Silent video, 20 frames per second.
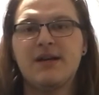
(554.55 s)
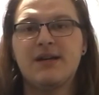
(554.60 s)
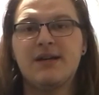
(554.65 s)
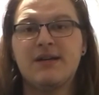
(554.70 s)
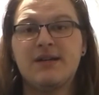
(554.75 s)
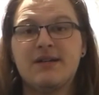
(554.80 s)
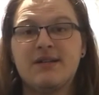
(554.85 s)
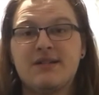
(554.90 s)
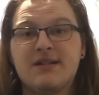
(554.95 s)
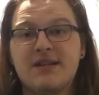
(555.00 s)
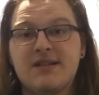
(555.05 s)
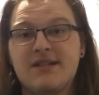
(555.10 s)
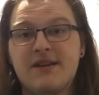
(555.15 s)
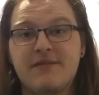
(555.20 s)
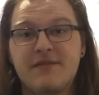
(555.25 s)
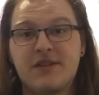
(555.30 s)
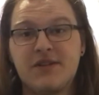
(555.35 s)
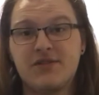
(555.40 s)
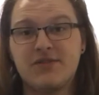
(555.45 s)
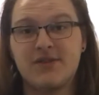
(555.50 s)
Stay safe
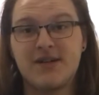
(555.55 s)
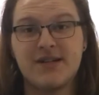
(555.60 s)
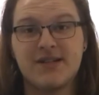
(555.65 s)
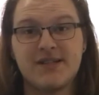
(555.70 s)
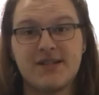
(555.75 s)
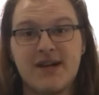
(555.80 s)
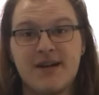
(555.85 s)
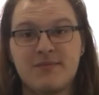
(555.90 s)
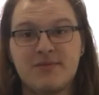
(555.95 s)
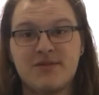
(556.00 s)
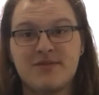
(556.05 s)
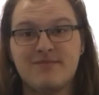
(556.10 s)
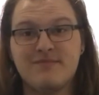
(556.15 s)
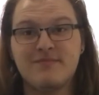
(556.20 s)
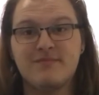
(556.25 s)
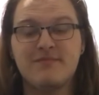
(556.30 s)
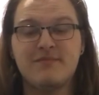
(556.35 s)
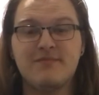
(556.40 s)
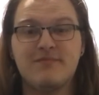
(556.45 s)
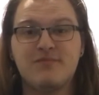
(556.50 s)
in these trying times.
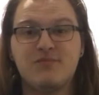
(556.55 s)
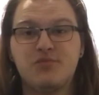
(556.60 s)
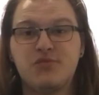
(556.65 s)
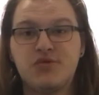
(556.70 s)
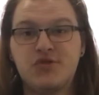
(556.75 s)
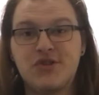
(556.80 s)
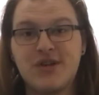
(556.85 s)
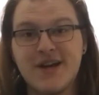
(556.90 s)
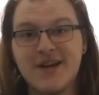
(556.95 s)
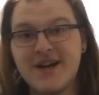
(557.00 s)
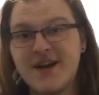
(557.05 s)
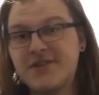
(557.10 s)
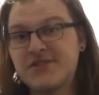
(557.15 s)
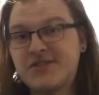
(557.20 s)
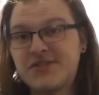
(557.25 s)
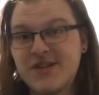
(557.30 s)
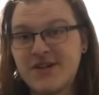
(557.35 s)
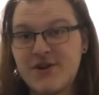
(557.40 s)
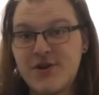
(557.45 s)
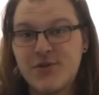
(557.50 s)
Check out
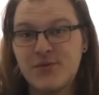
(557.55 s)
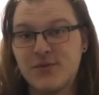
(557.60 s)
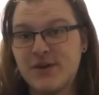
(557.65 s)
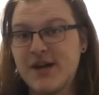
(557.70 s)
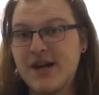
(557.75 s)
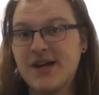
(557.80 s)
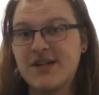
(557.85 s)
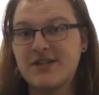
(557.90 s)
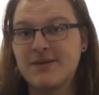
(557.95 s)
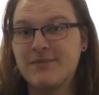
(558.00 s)
Say No to Rage.